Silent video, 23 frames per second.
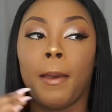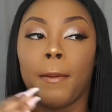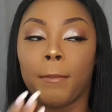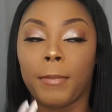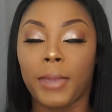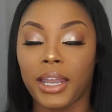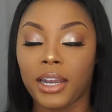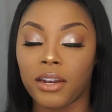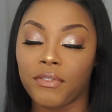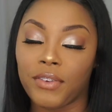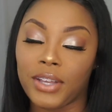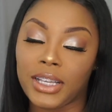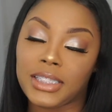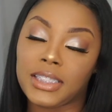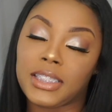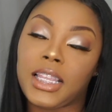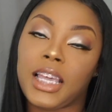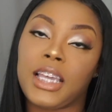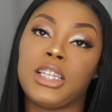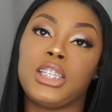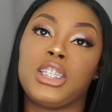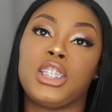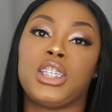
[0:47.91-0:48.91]

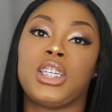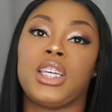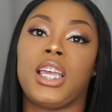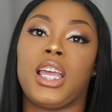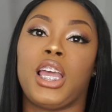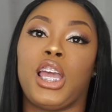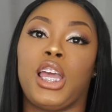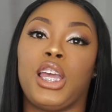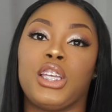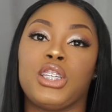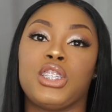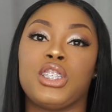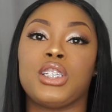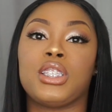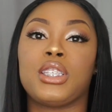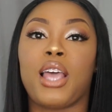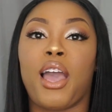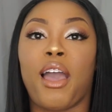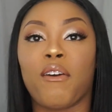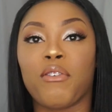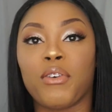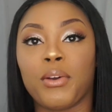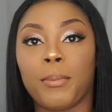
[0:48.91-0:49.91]
manifestation and just
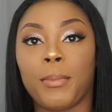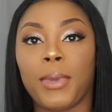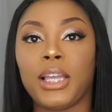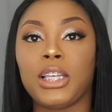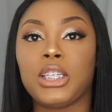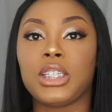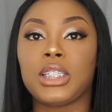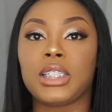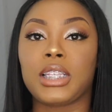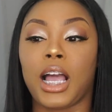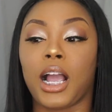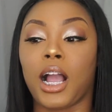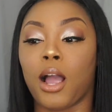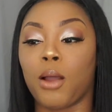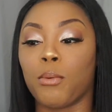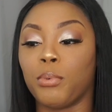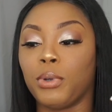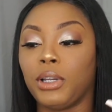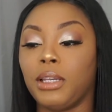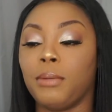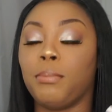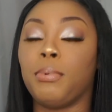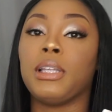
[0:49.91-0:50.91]
affirmations like I've
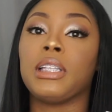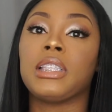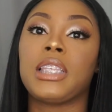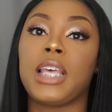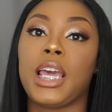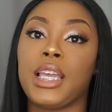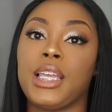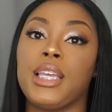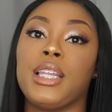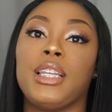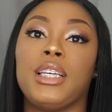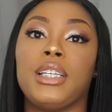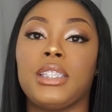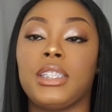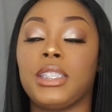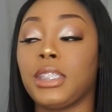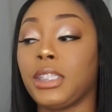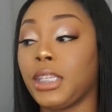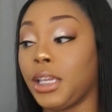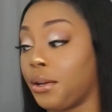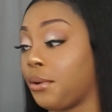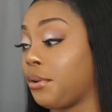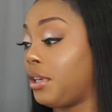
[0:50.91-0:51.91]
really been taking it
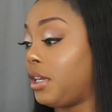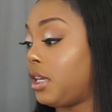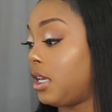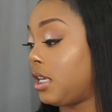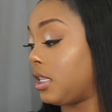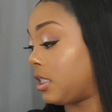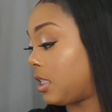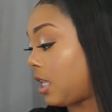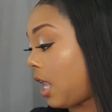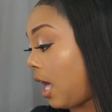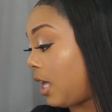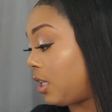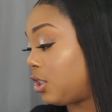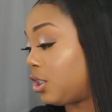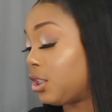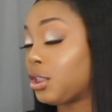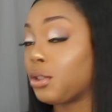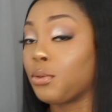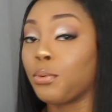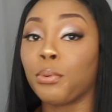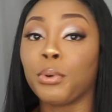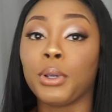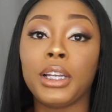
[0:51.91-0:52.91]
serious like
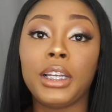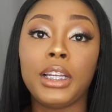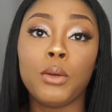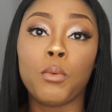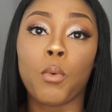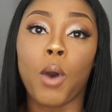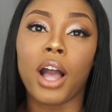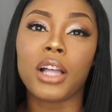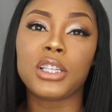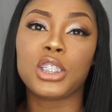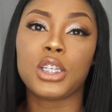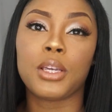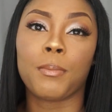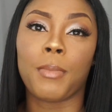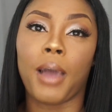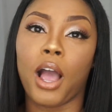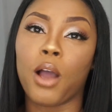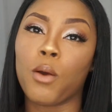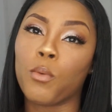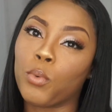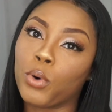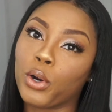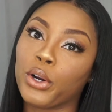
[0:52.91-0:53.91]
just really watching
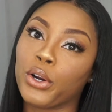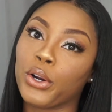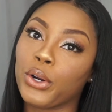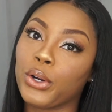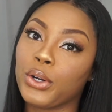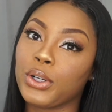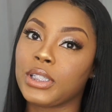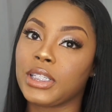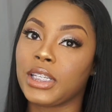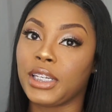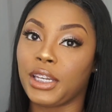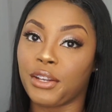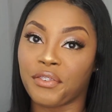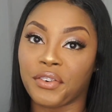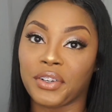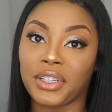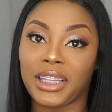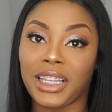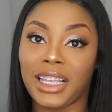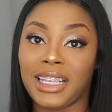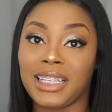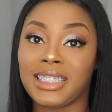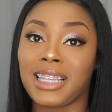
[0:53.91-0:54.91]
my words and
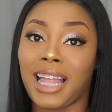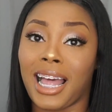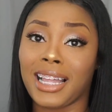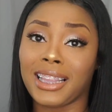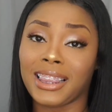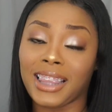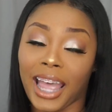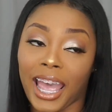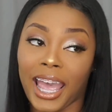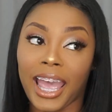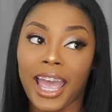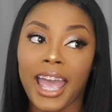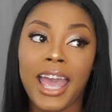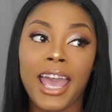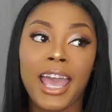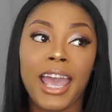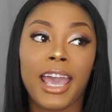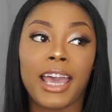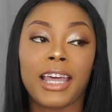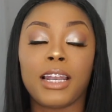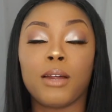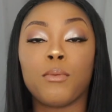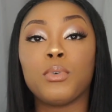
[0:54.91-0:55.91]
different things like that
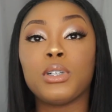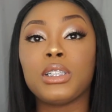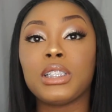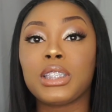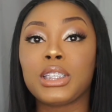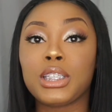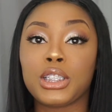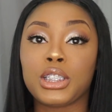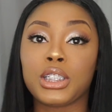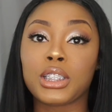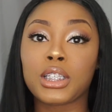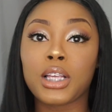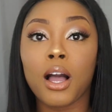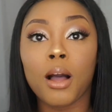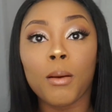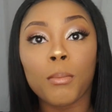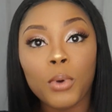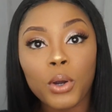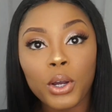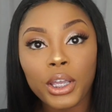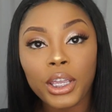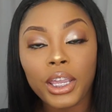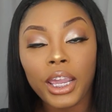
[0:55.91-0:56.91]
and I wanted to just
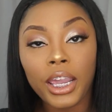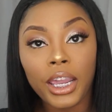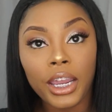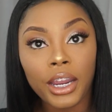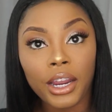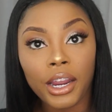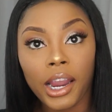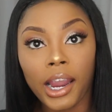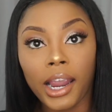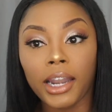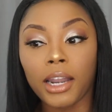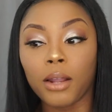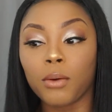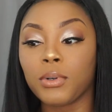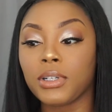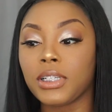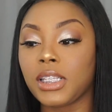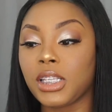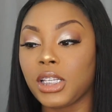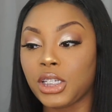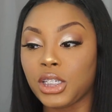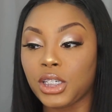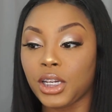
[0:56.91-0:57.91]
come on here and I
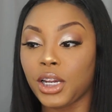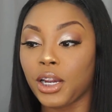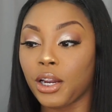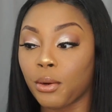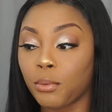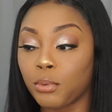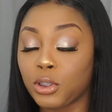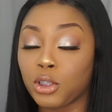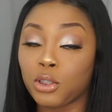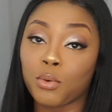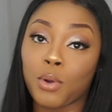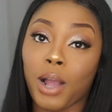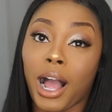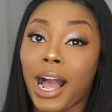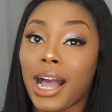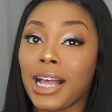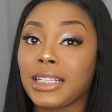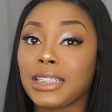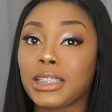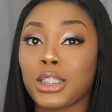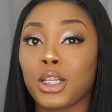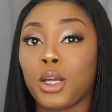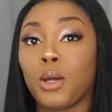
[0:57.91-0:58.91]
wanted to share with you
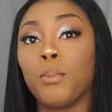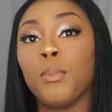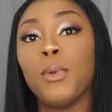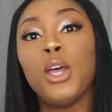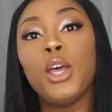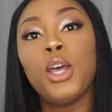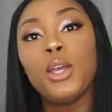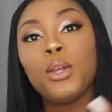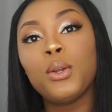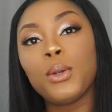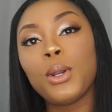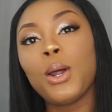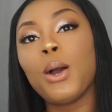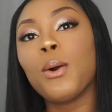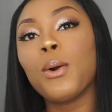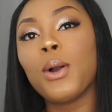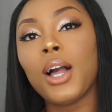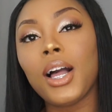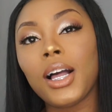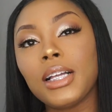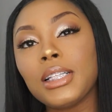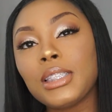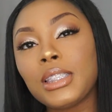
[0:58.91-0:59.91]
guys some you know
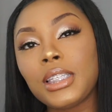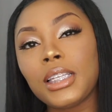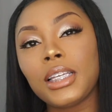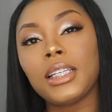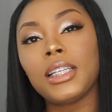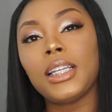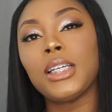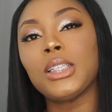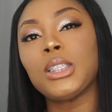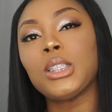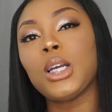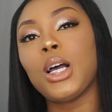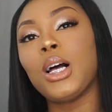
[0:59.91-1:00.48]
content let